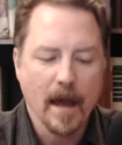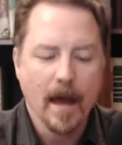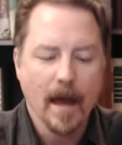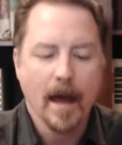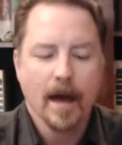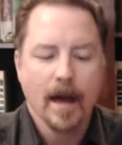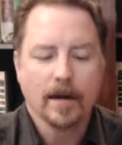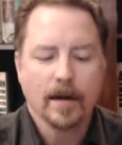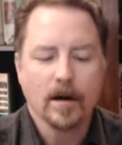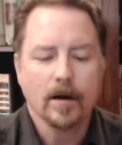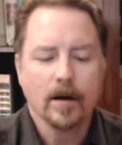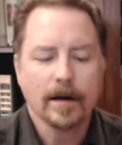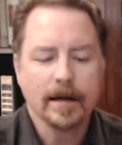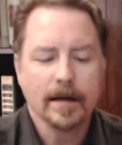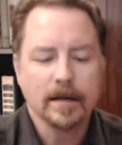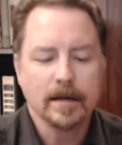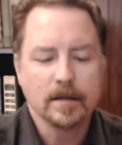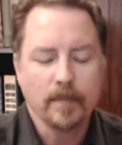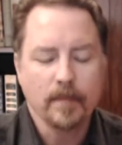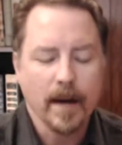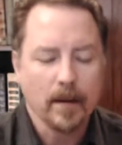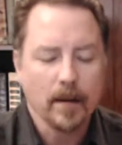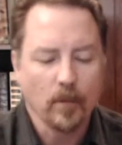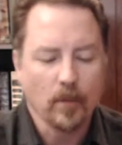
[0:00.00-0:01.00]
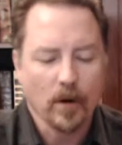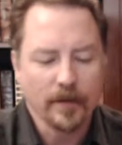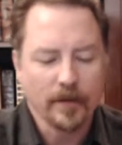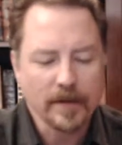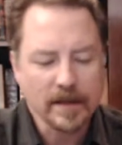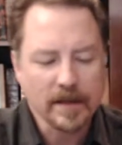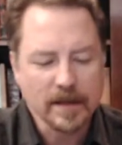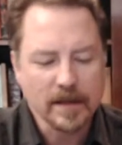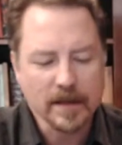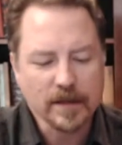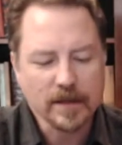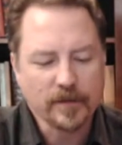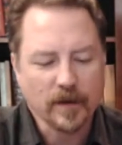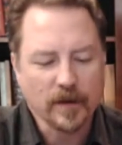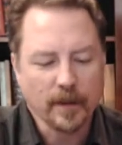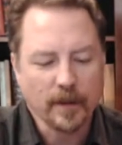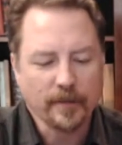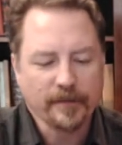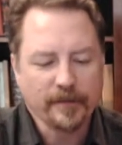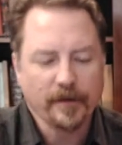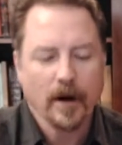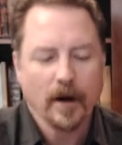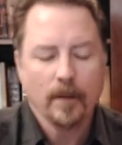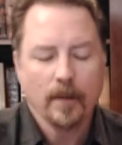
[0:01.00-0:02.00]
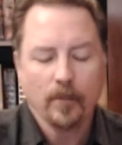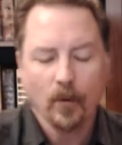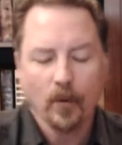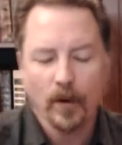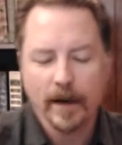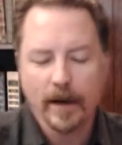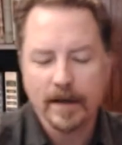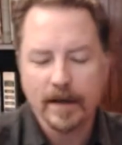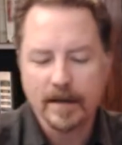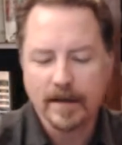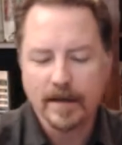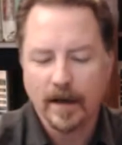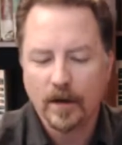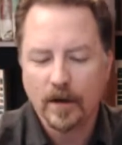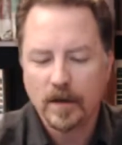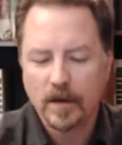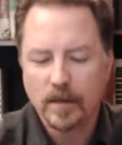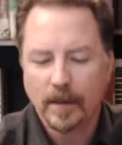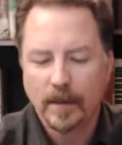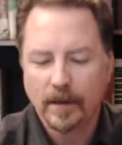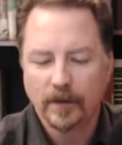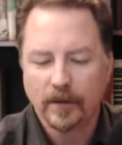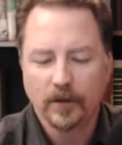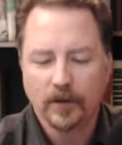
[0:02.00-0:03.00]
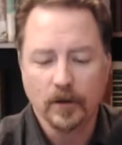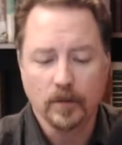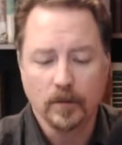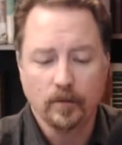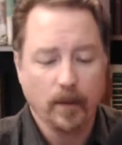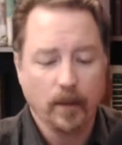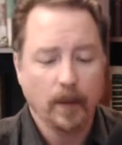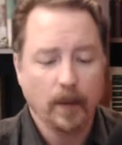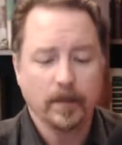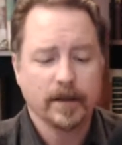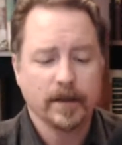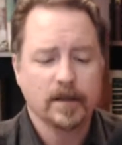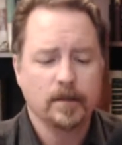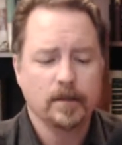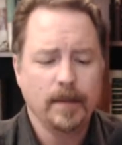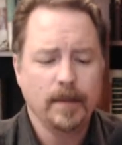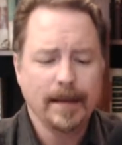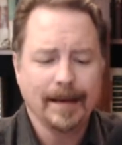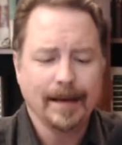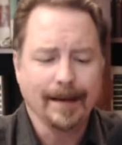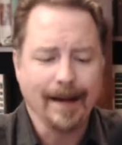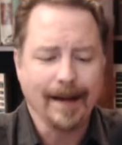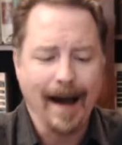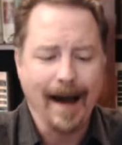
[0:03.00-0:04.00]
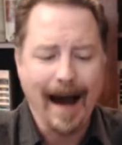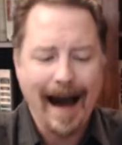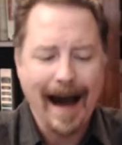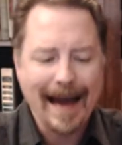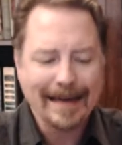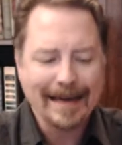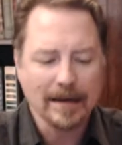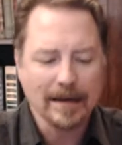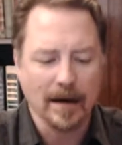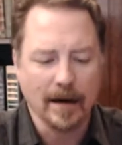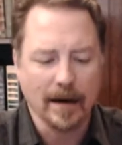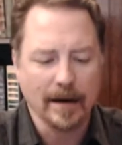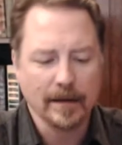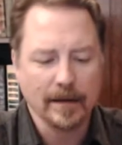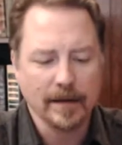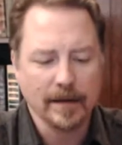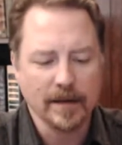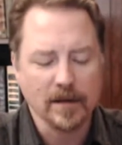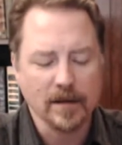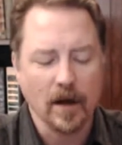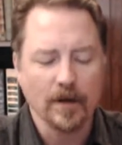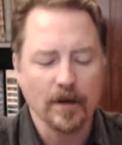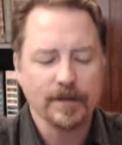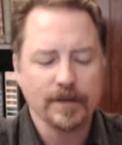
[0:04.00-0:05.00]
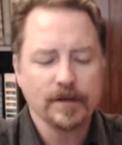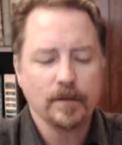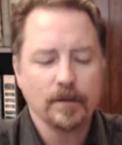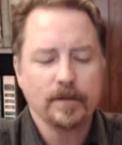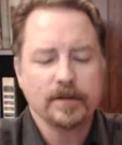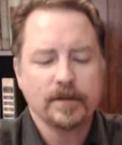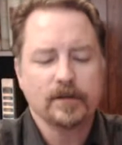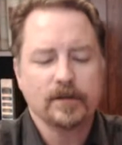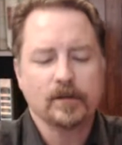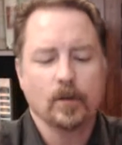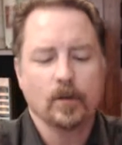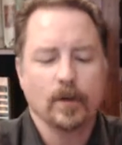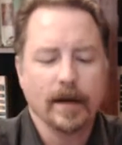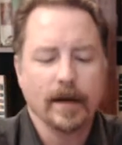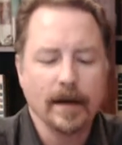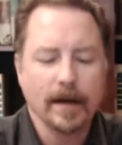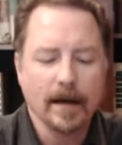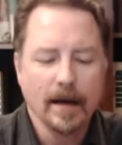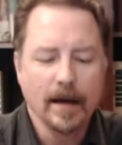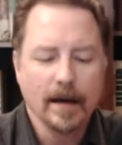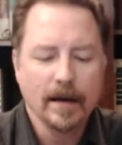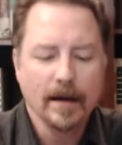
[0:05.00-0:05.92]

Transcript: Carnegie's metamorphosis from farm boy to salesman to public speaking icon is also the story